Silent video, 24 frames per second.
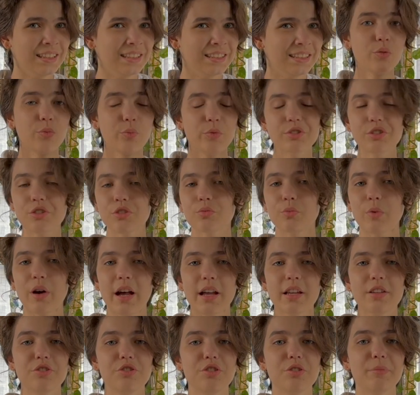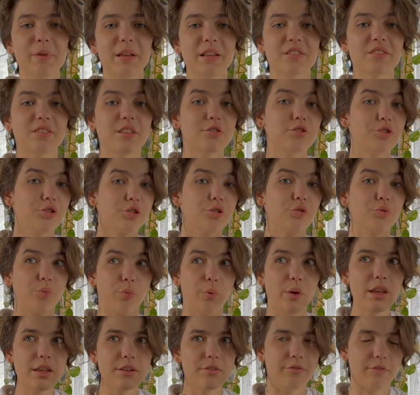Which is why she makes such a
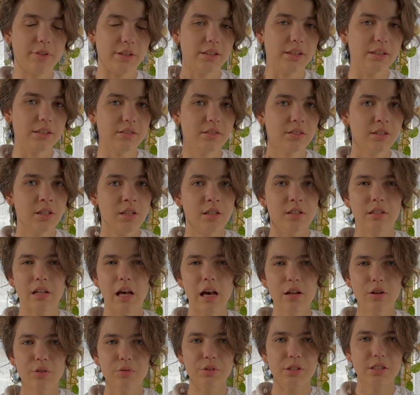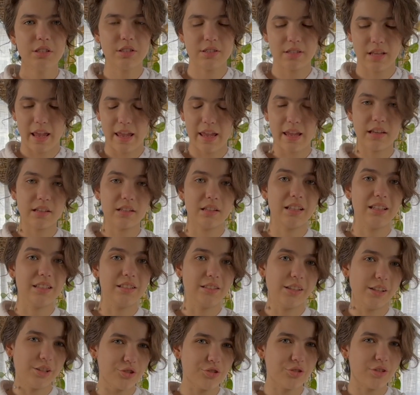great villain. Not only does Anne
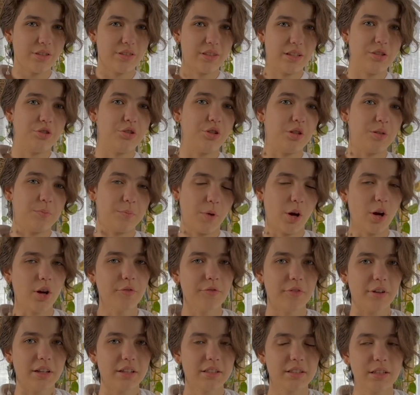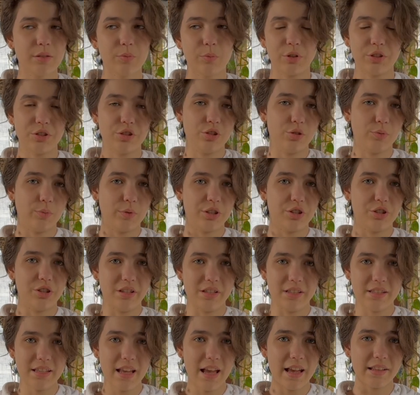initially think she's perfect and want to do what she
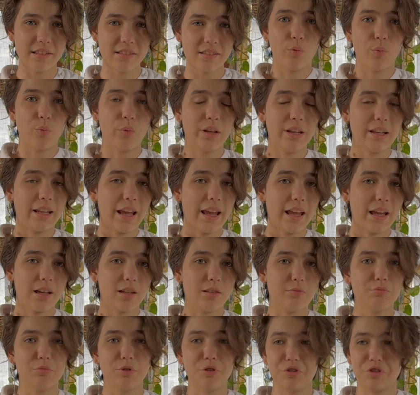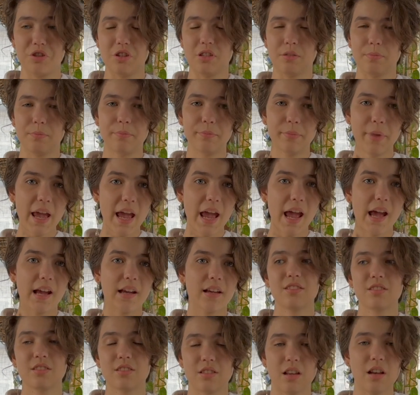says, when Anne pushes
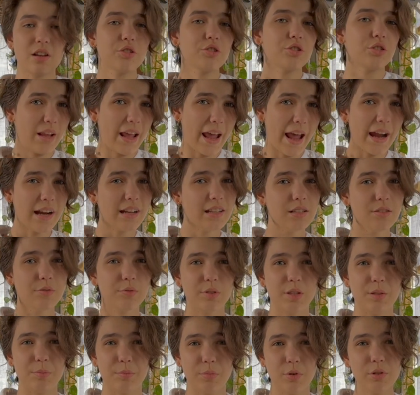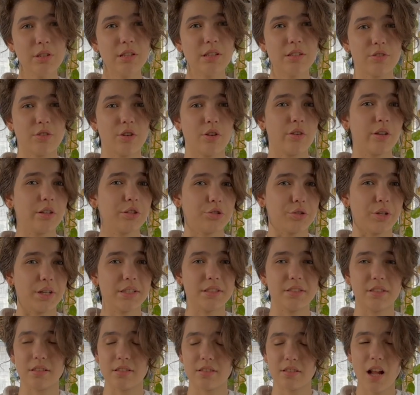back, Sasha actively bullies her and
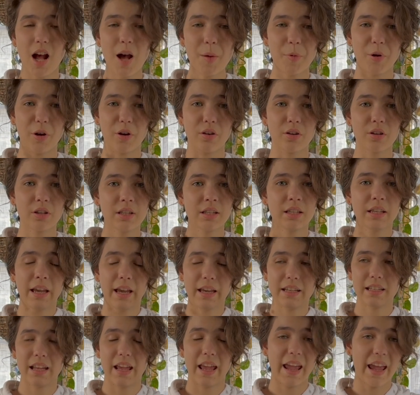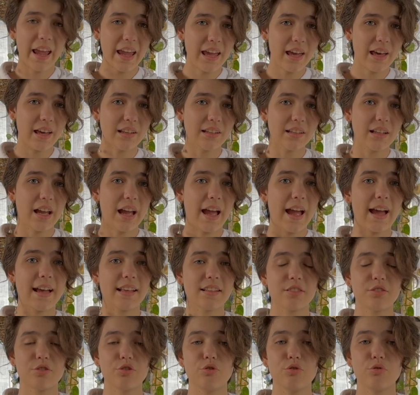tries to stop her. and Anne
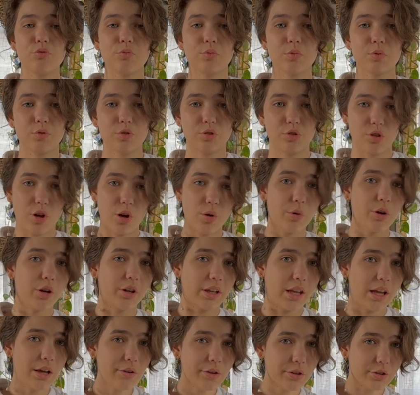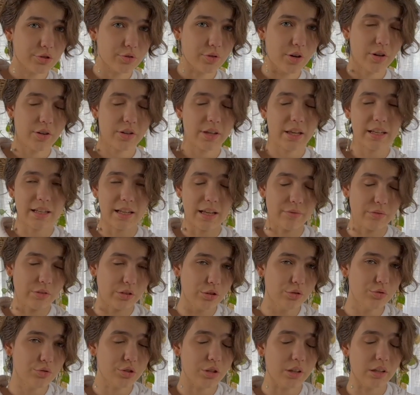has to show her character arc and
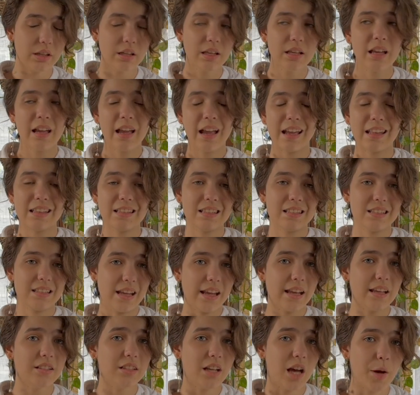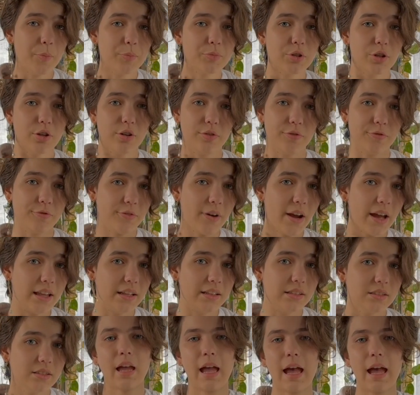evolution and stand up to her friend.